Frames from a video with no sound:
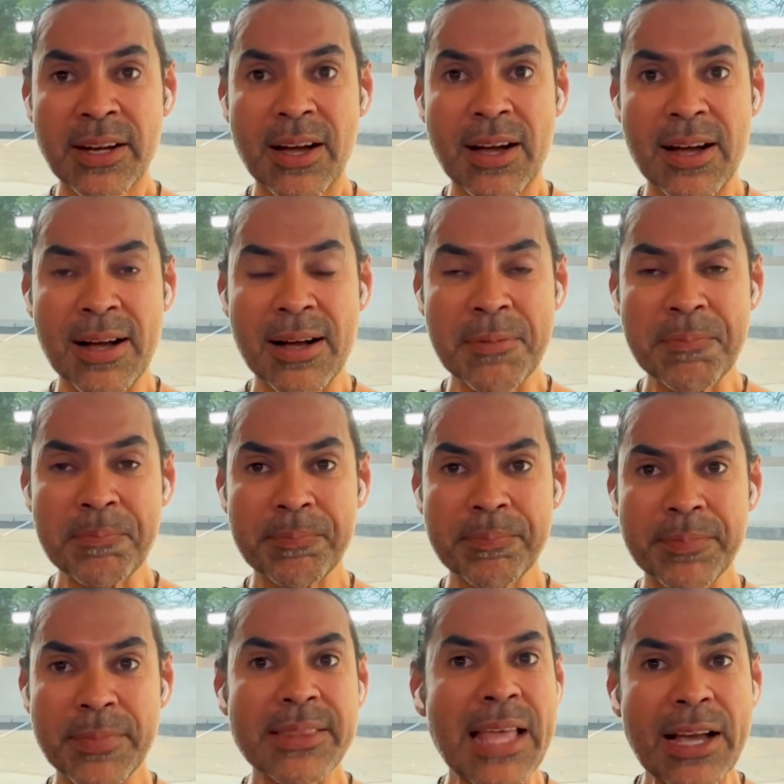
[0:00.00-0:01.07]
And
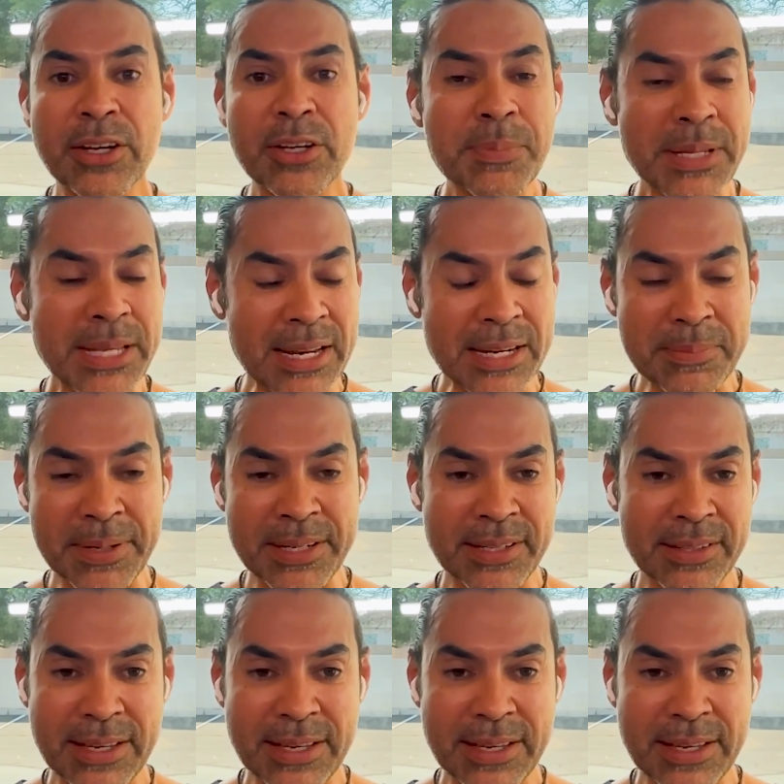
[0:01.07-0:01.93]
that could be anybody.